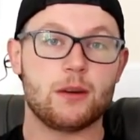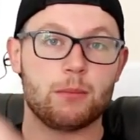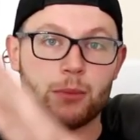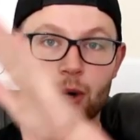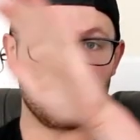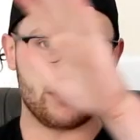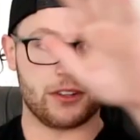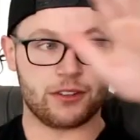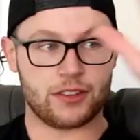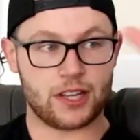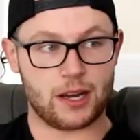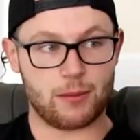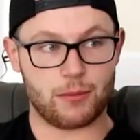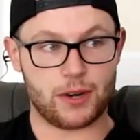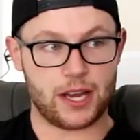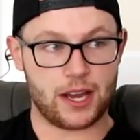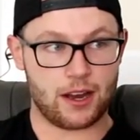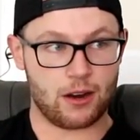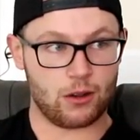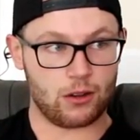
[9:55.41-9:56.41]
put the
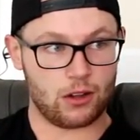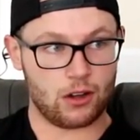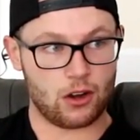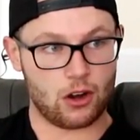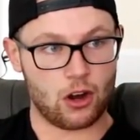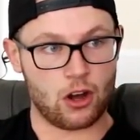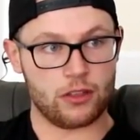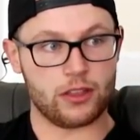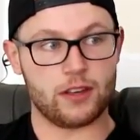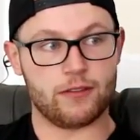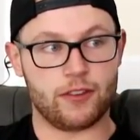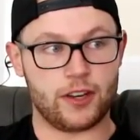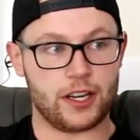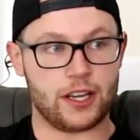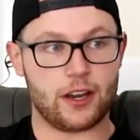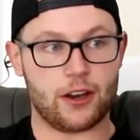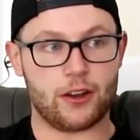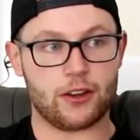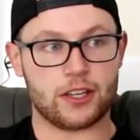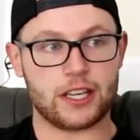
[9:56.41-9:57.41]
thumbnail on the
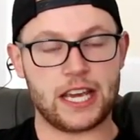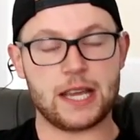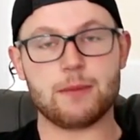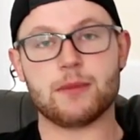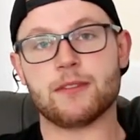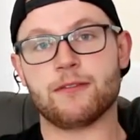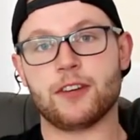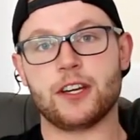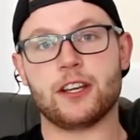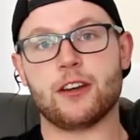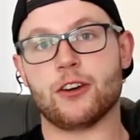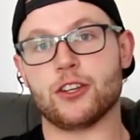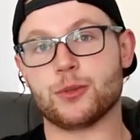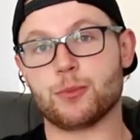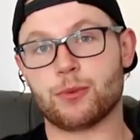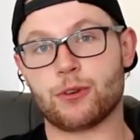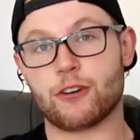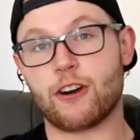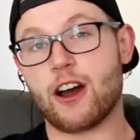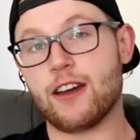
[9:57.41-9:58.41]
video, keep the
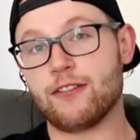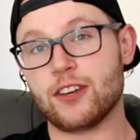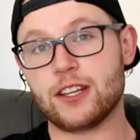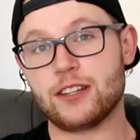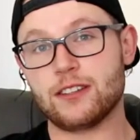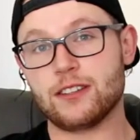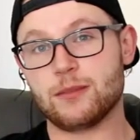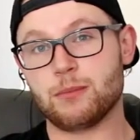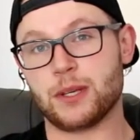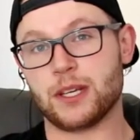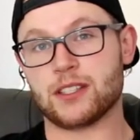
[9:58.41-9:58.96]
videos private,